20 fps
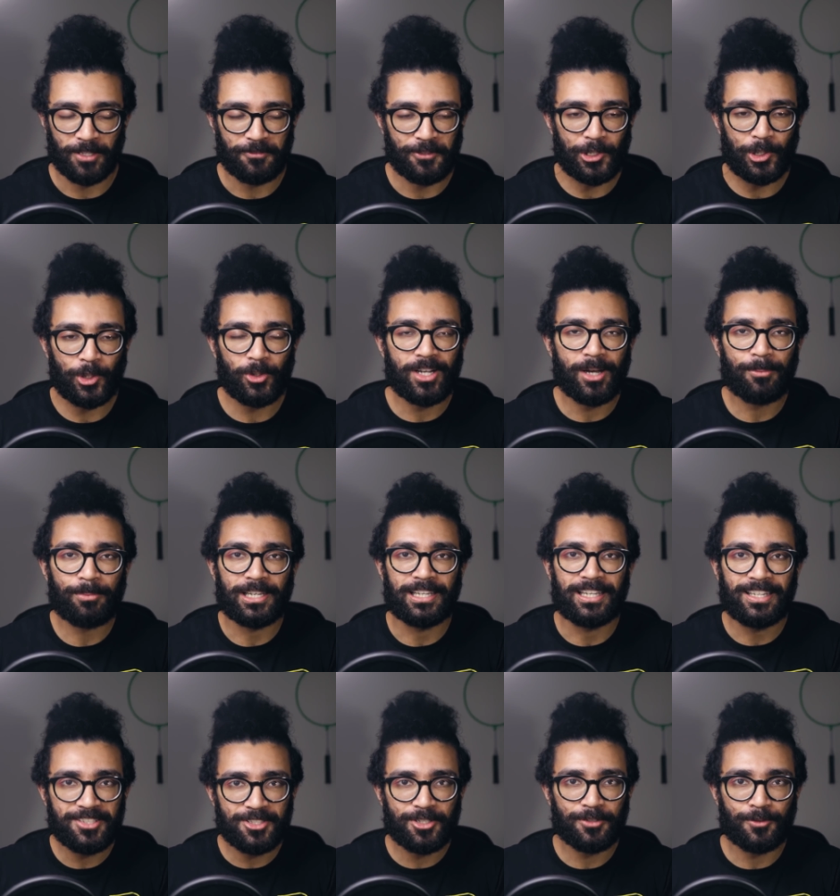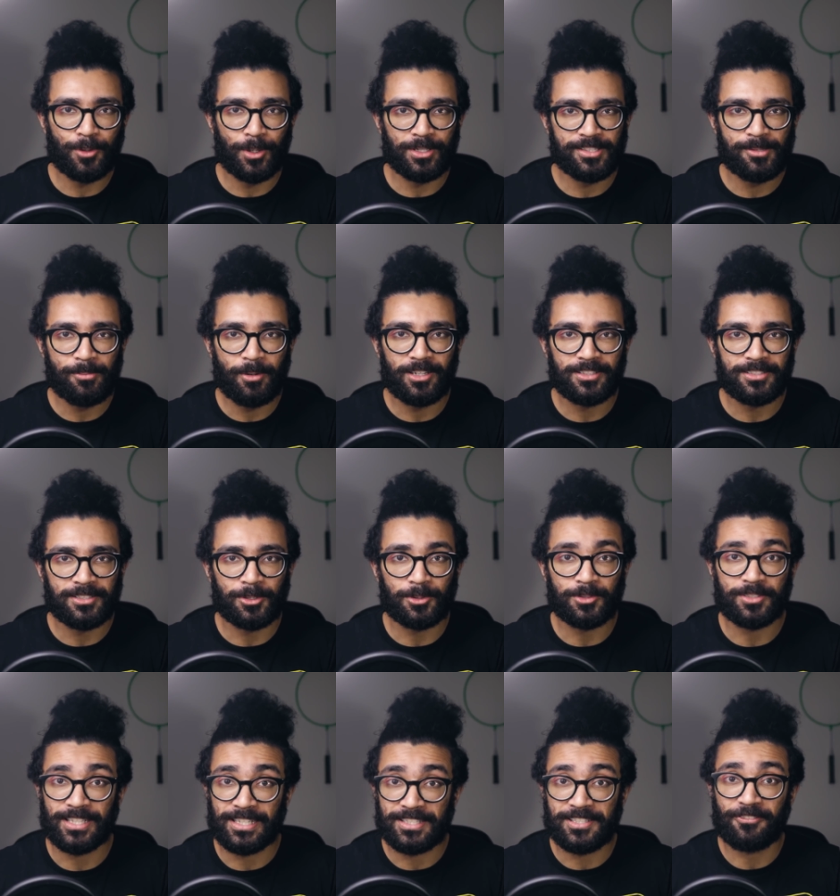If you look up a list of
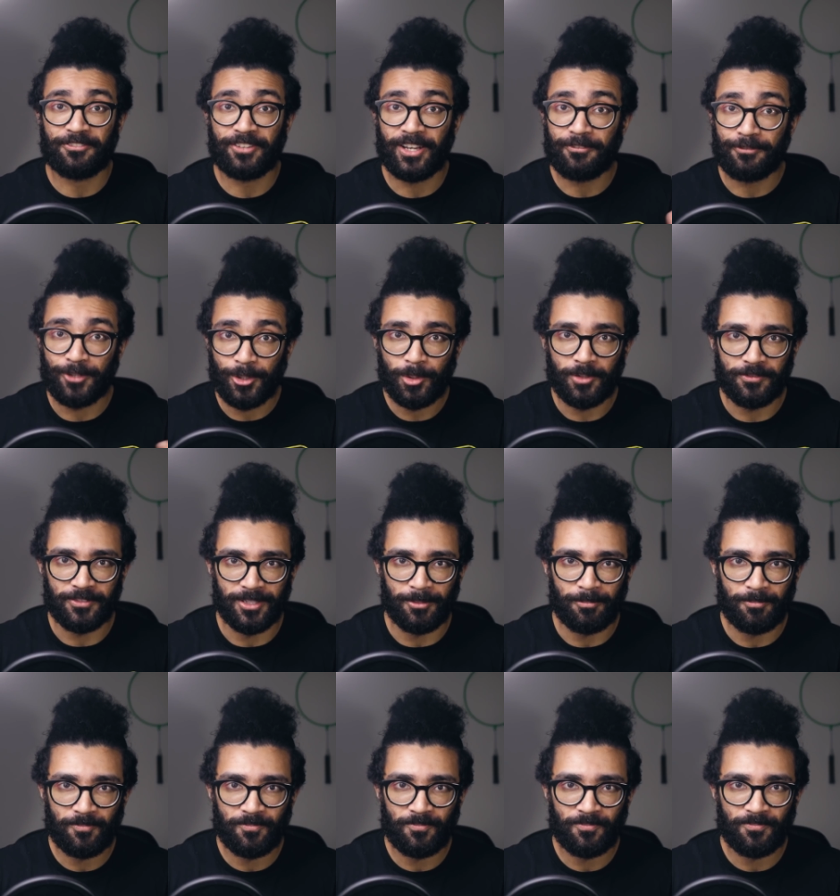quasiparticles, there's a fair few of them.